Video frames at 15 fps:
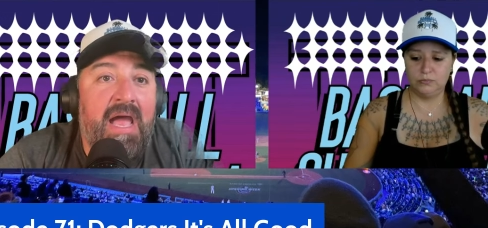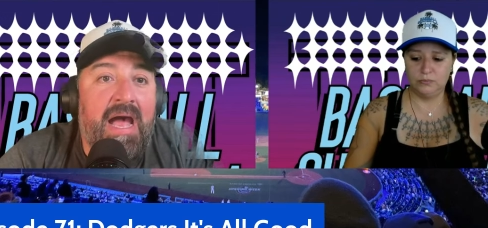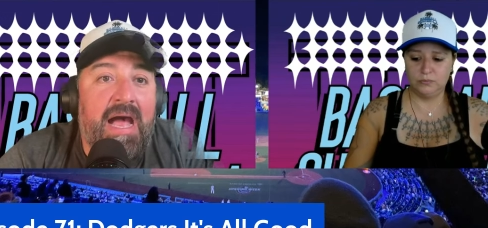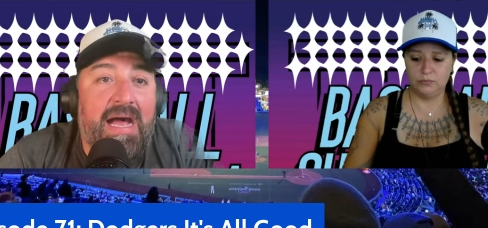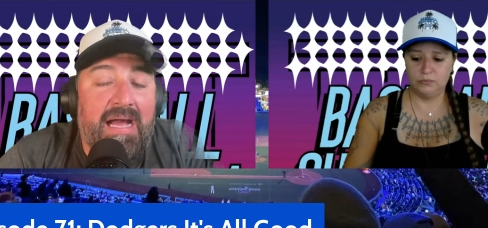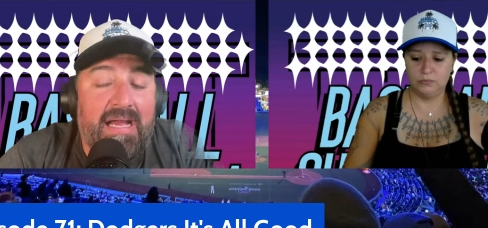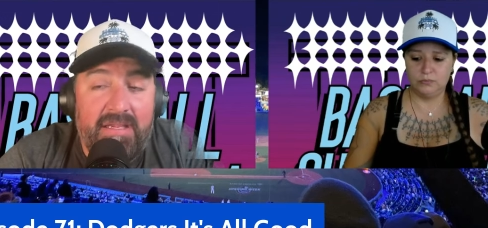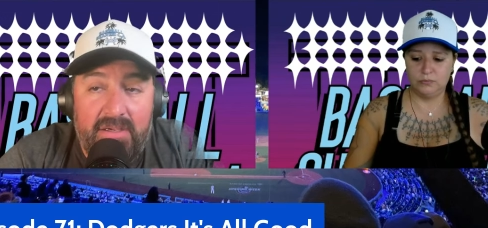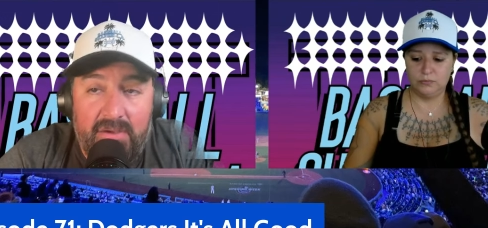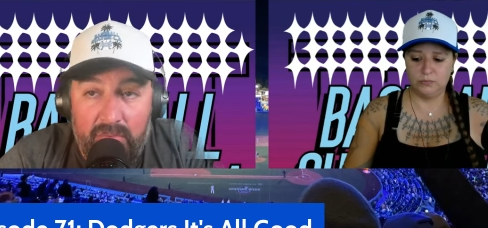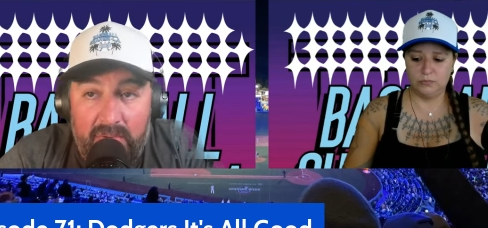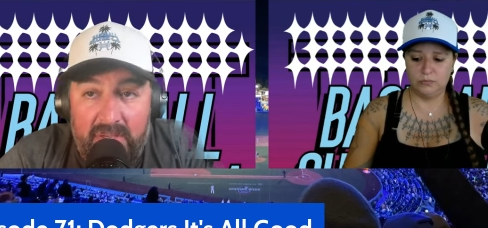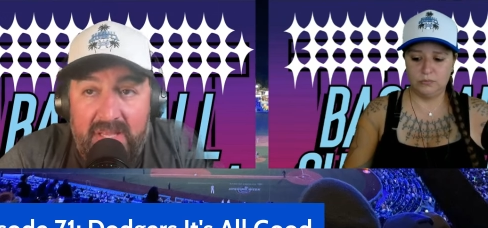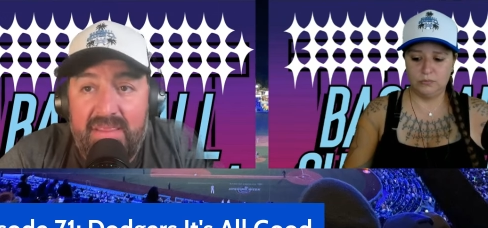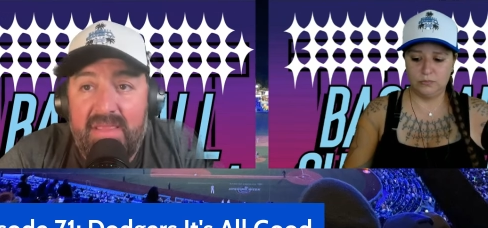Speaker 1: I
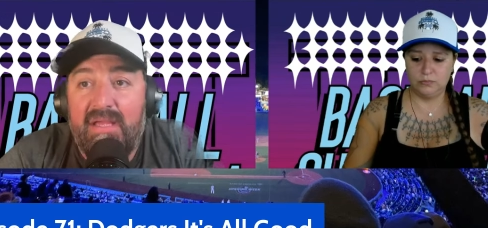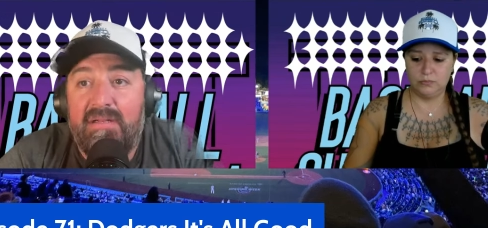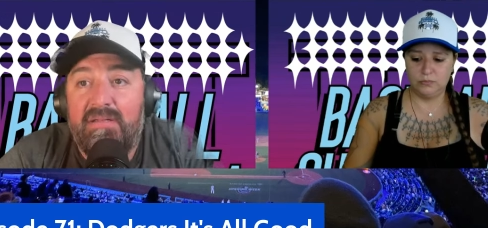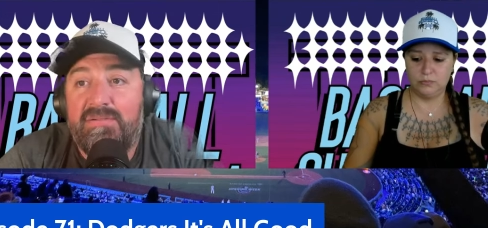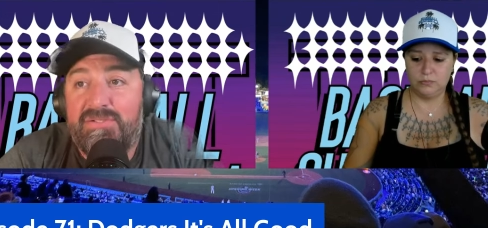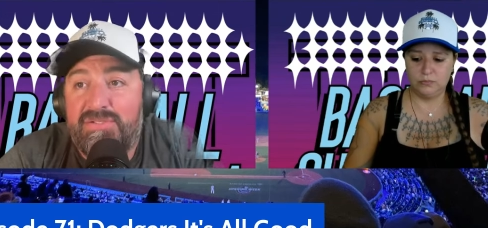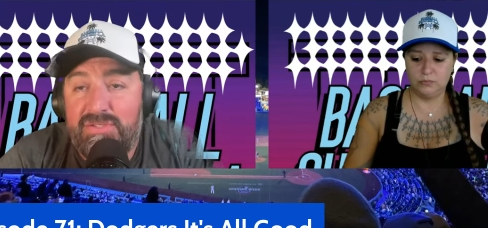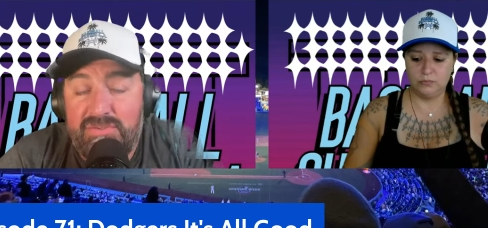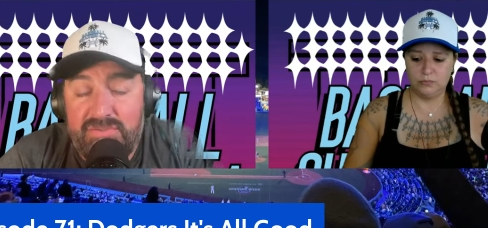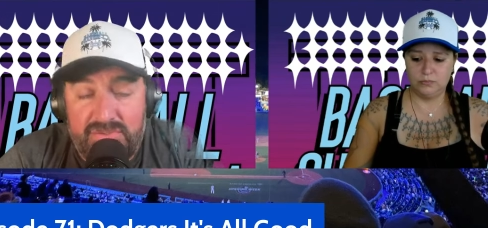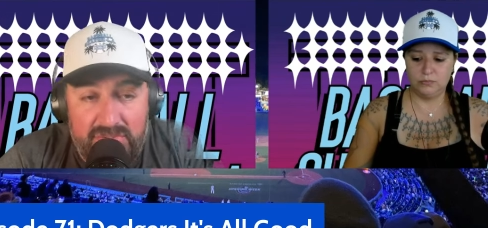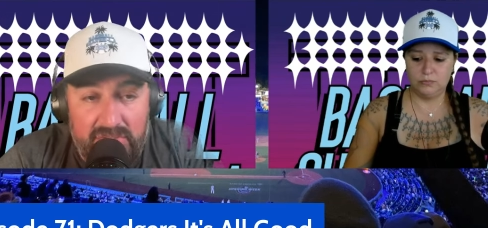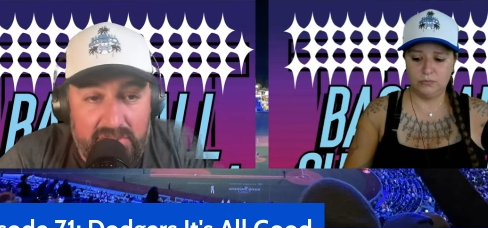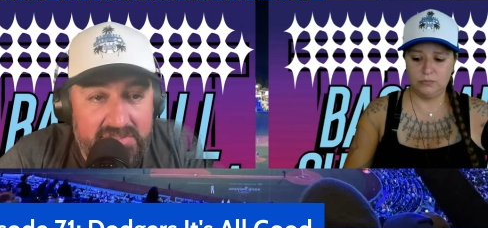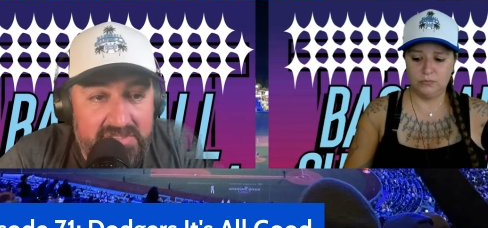agree that two
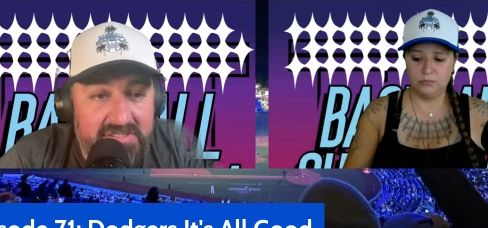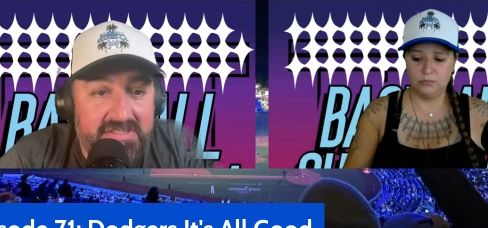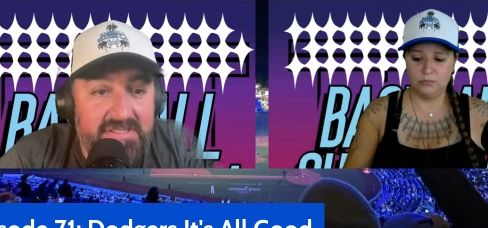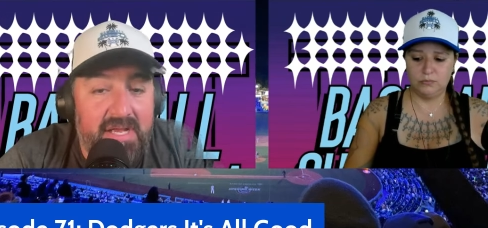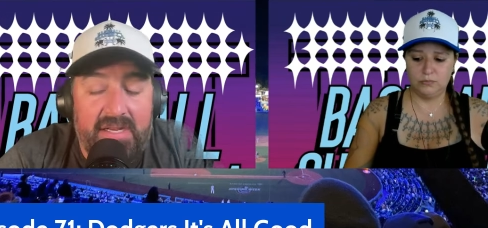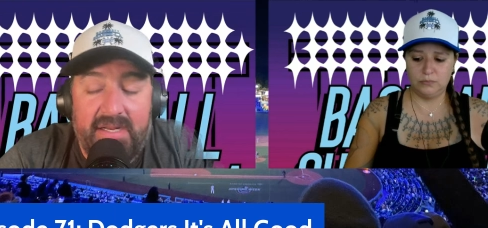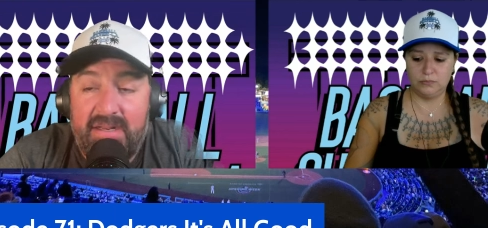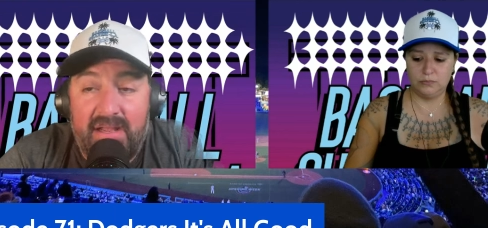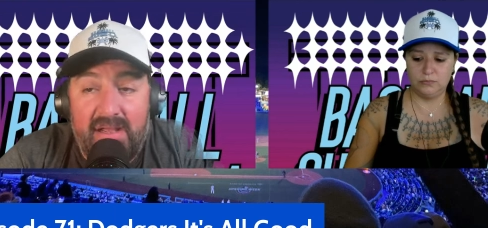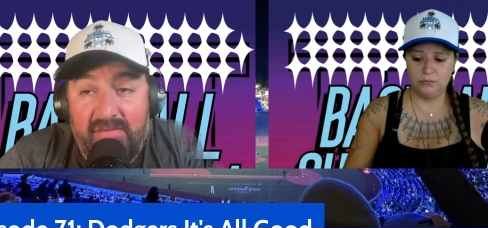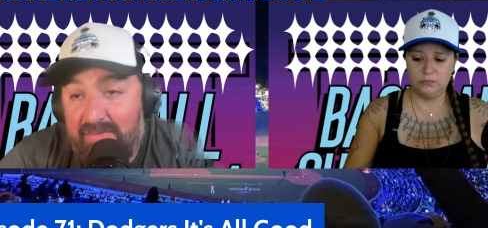starts is not enough.